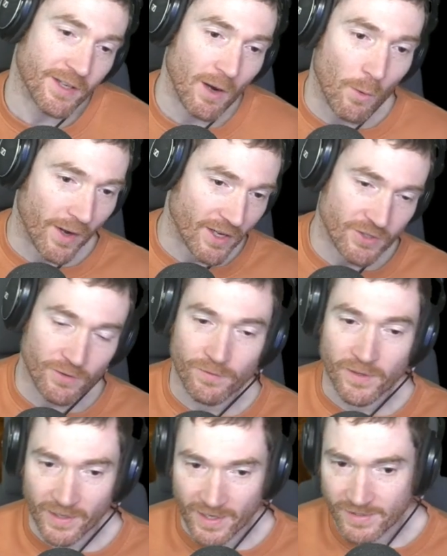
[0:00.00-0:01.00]
they get 1 extra
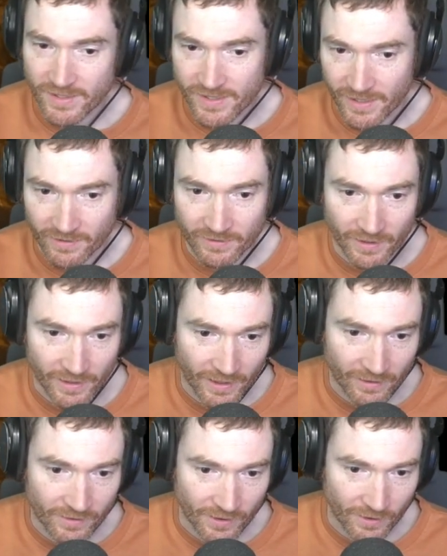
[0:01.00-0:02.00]
feat at 6, I
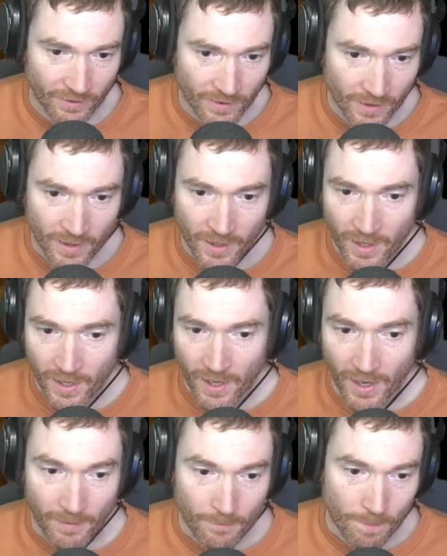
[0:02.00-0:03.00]
guess, here.
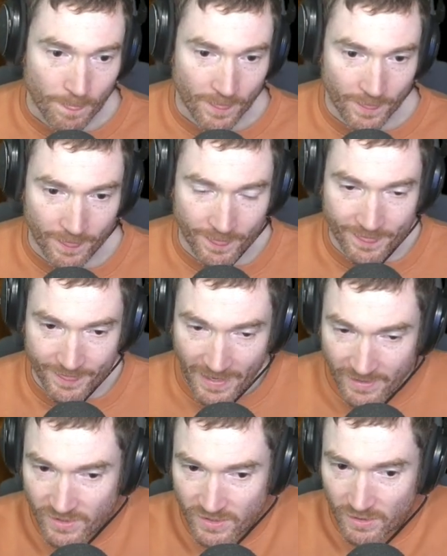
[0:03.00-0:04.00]

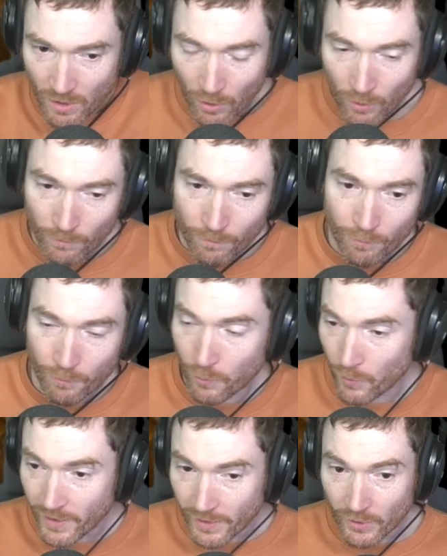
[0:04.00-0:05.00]
That's all
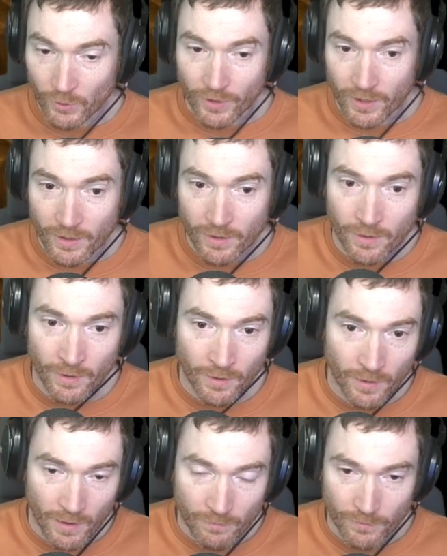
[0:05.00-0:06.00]
pretty good
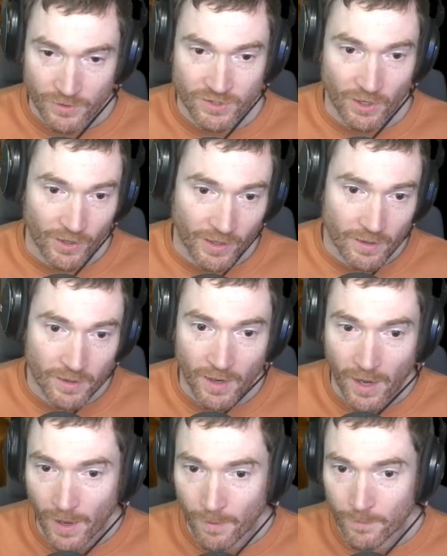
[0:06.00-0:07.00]
for starting.
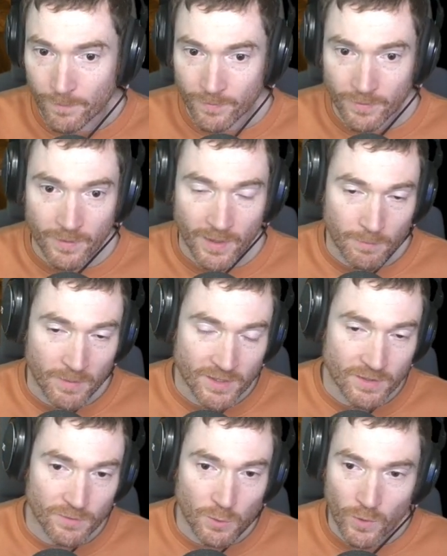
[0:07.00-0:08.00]
It means
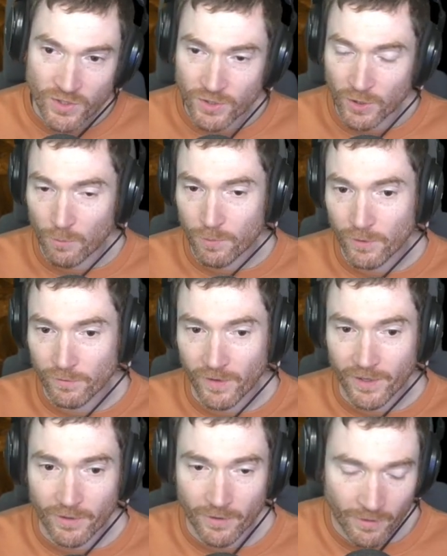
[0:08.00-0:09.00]
if you wish to go pure
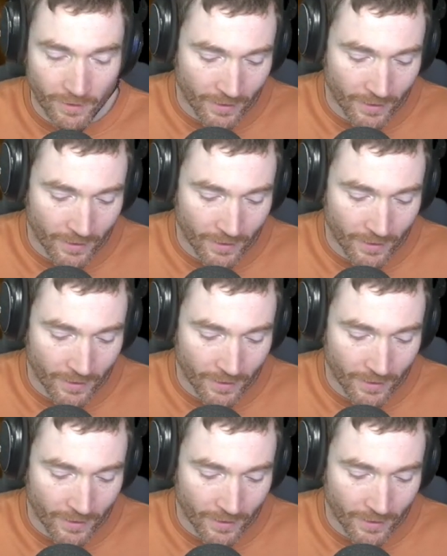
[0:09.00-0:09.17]
fighter,